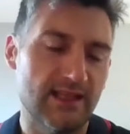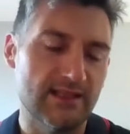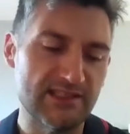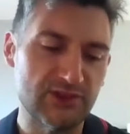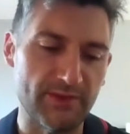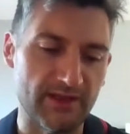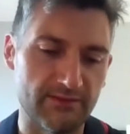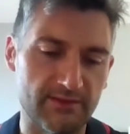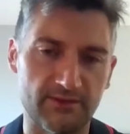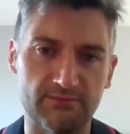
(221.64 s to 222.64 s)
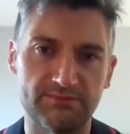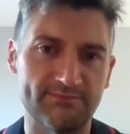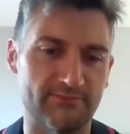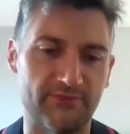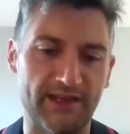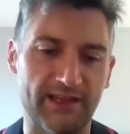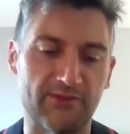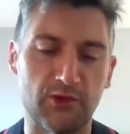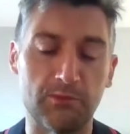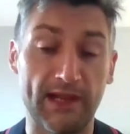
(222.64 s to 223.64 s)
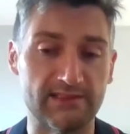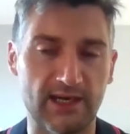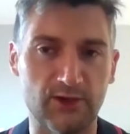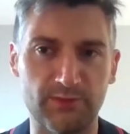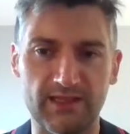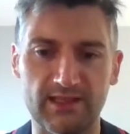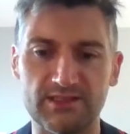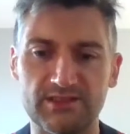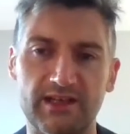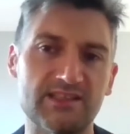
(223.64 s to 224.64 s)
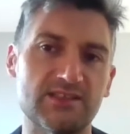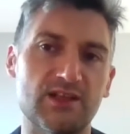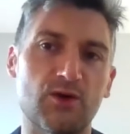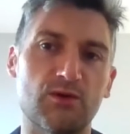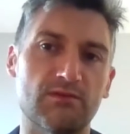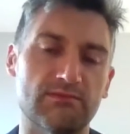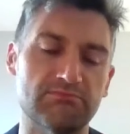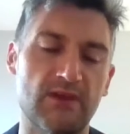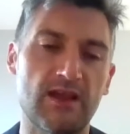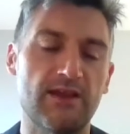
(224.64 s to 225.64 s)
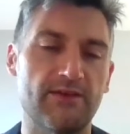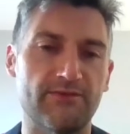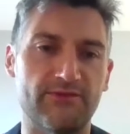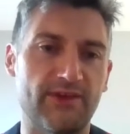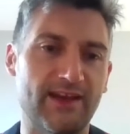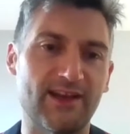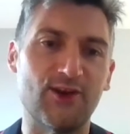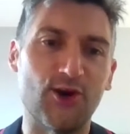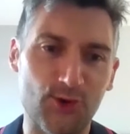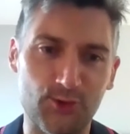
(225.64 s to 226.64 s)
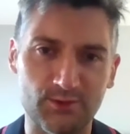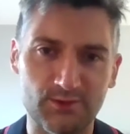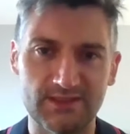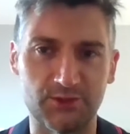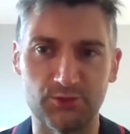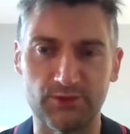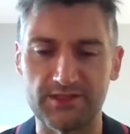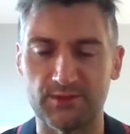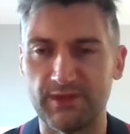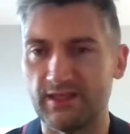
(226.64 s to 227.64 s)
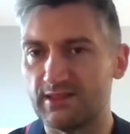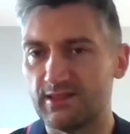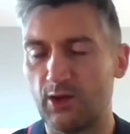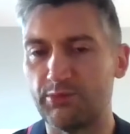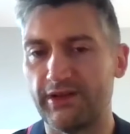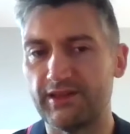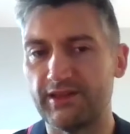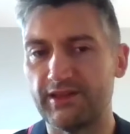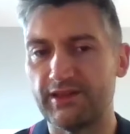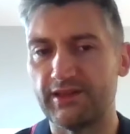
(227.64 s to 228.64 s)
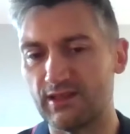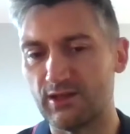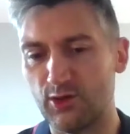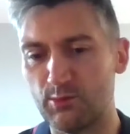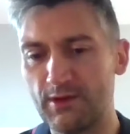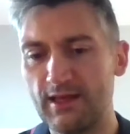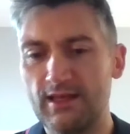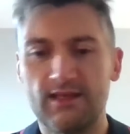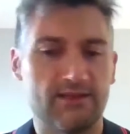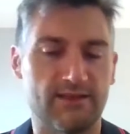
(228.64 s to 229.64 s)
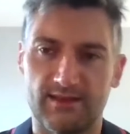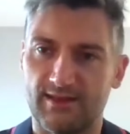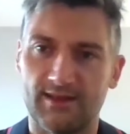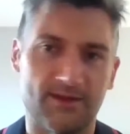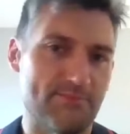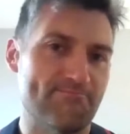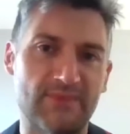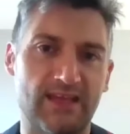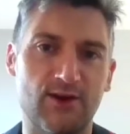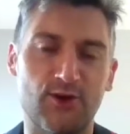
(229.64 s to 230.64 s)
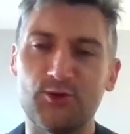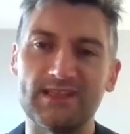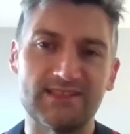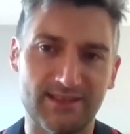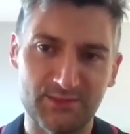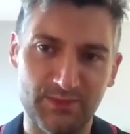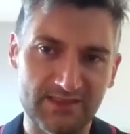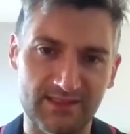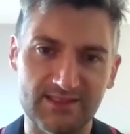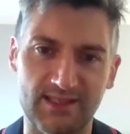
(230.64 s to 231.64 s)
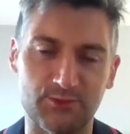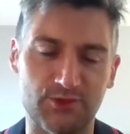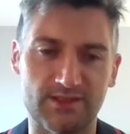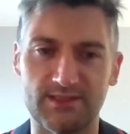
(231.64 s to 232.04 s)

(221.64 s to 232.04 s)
That needs to be very careful planned out, because there is no very low situation, because operating all over the globe, always there is business somewhere.